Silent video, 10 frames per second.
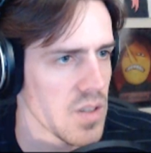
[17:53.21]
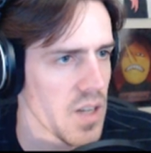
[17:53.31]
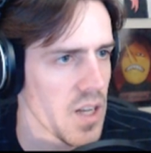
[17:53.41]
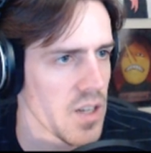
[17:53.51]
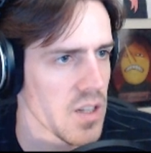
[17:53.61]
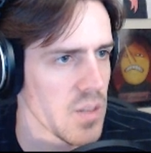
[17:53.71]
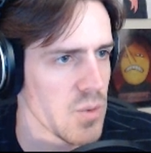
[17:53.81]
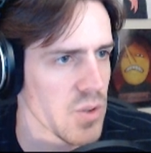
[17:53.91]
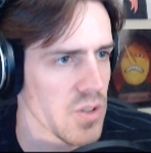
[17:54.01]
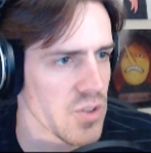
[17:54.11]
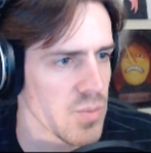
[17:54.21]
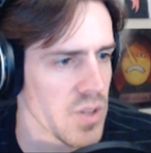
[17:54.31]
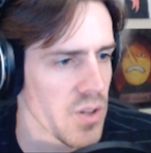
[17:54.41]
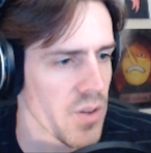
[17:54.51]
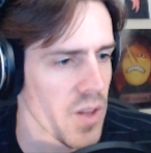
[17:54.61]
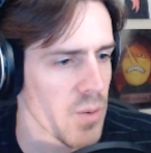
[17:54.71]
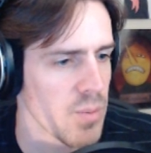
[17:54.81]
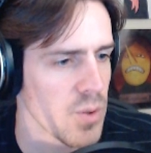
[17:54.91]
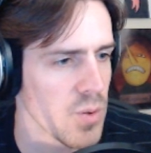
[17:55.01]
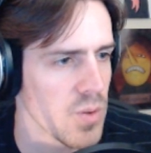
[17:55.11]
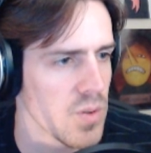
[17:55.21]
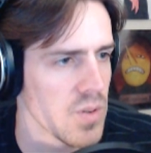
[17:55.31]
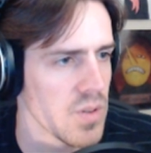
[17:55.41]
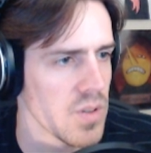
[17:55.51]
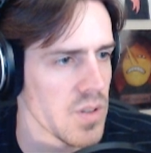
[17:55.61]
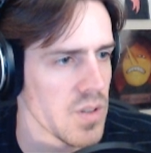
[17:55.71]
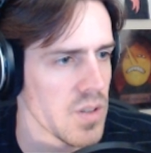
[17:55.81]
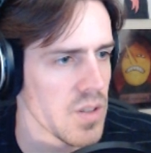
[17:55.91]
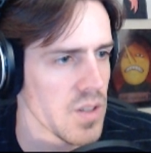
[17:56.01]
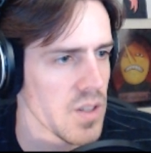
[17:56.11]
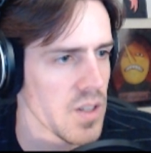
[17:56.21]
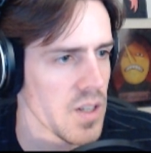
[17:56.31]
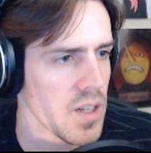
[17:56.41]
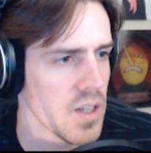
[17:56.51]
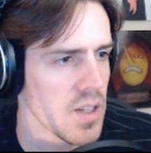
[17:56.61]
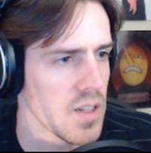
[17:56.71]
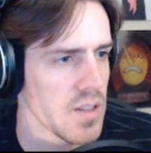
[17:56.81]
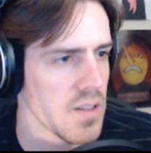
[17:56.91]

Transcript: And not the musical instrument, although that would be cool. And hit.